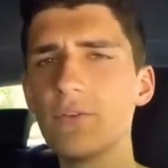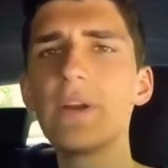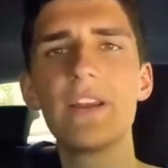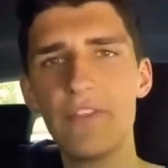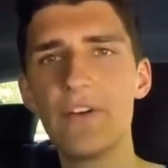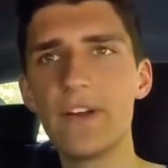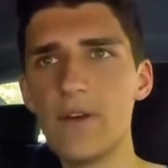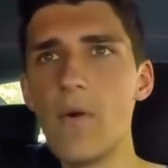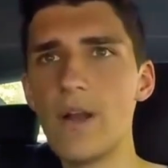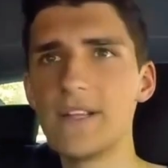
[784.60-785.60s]
20 to 30
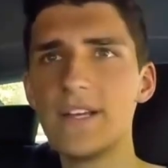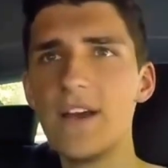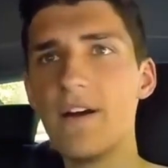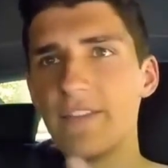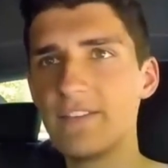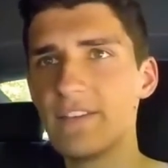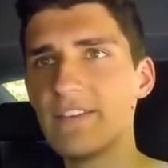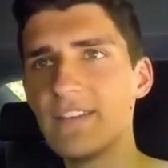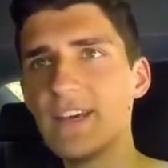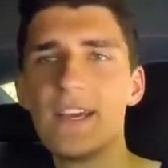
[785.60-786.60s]
quantity on this
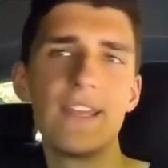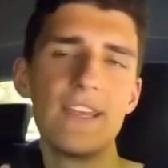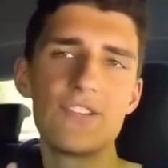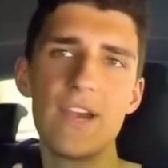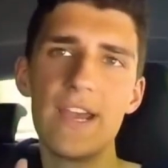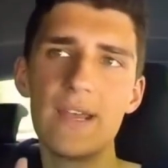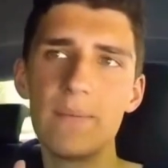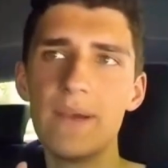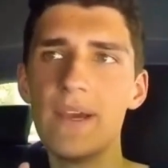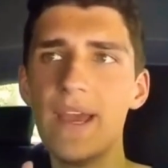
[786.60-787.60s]
listing, and each
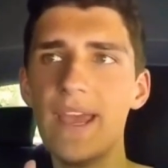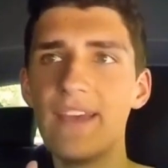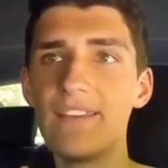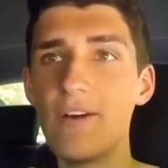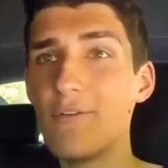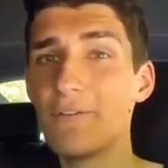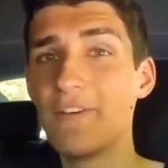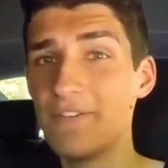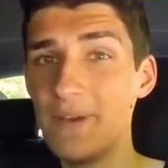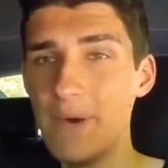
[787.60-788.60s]
item is over
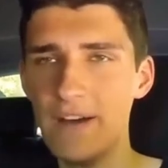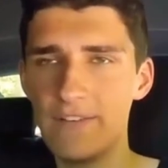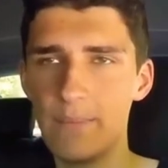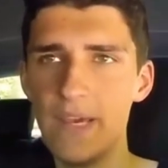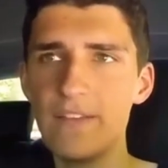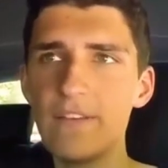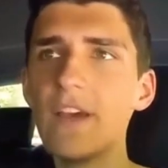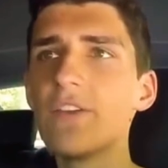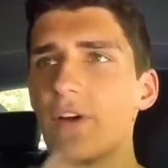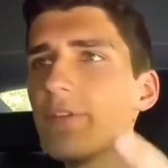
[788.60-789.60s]
50 bucks a piece.
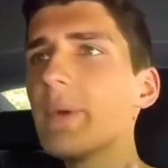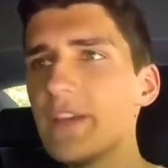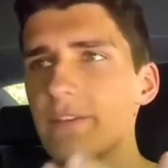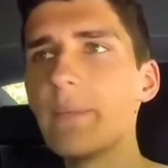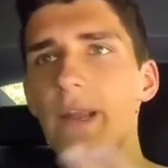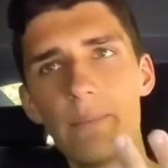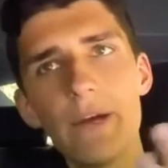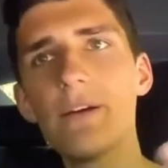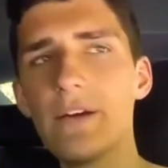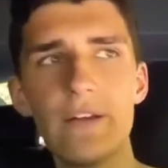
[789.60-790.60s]
So I was making some money. I'm
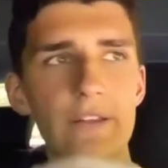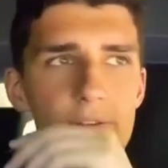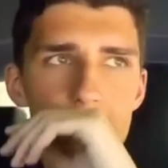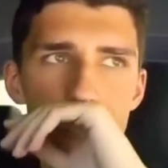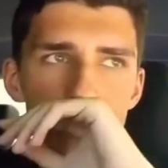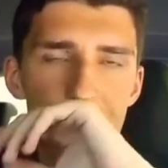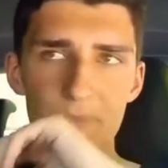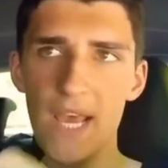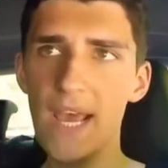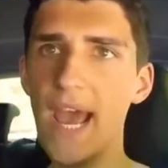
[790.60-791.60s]
like, okay, that's pretty good.
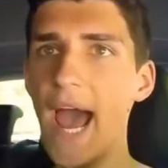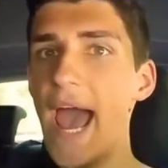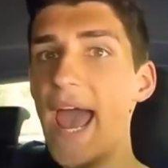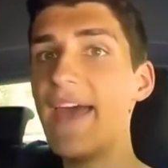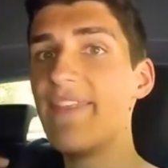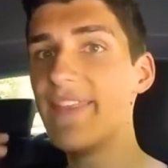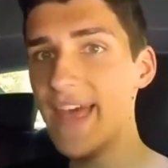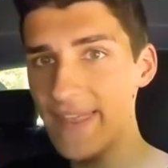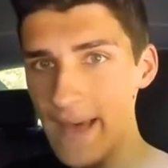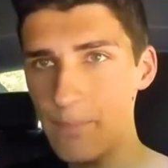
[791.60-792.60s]
And
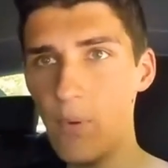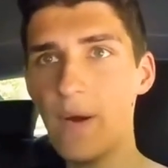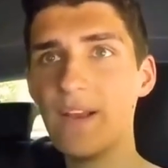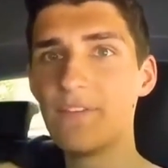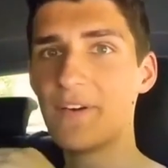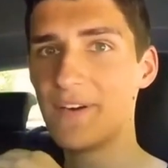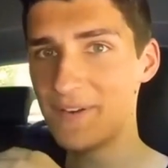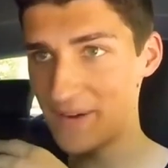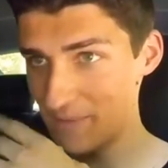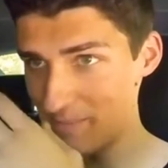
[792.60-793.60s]
then that point of
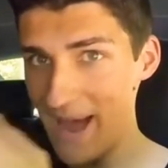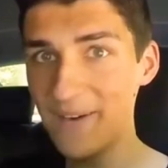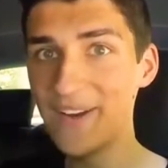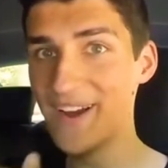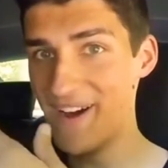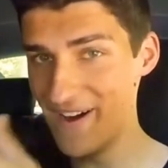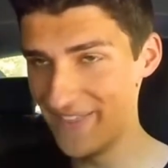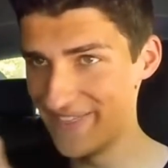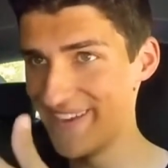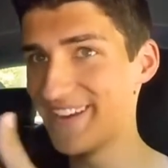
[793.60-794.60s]
compounding
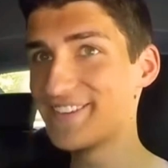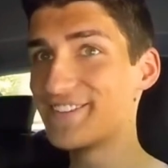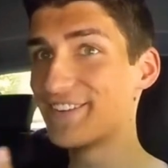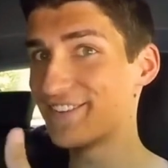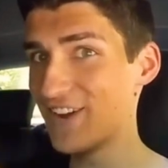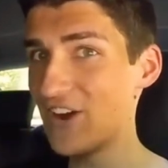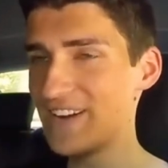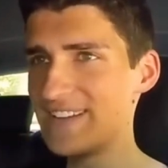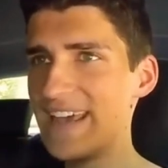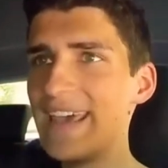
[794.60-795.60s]
on things just
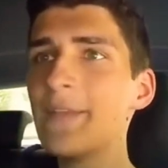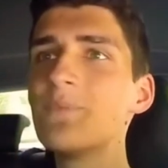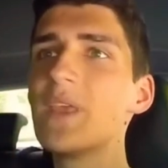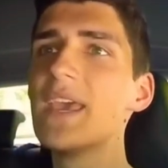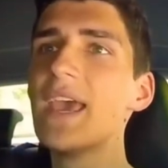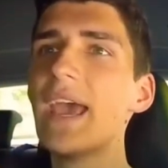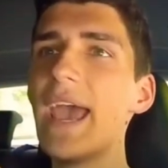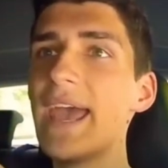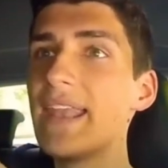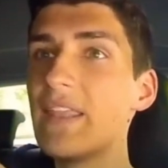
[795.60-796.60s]
started to hit,
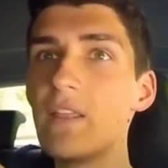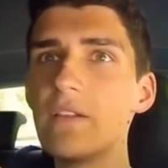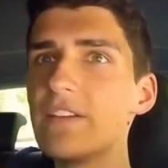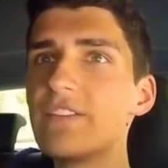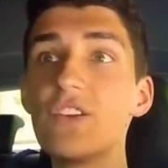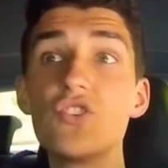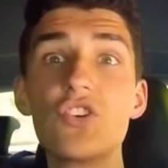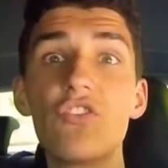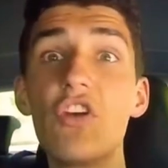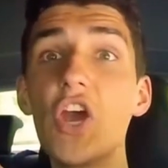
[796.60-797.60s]
and the listing
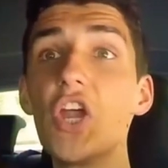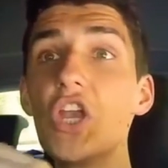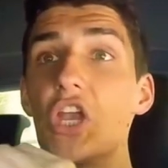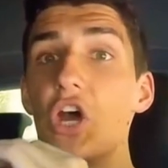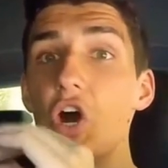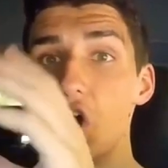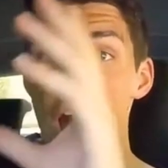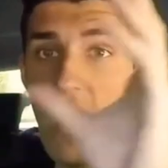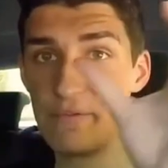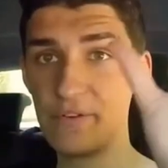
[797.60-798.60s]
just took
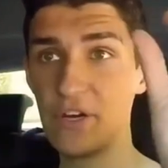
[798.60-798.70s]
off.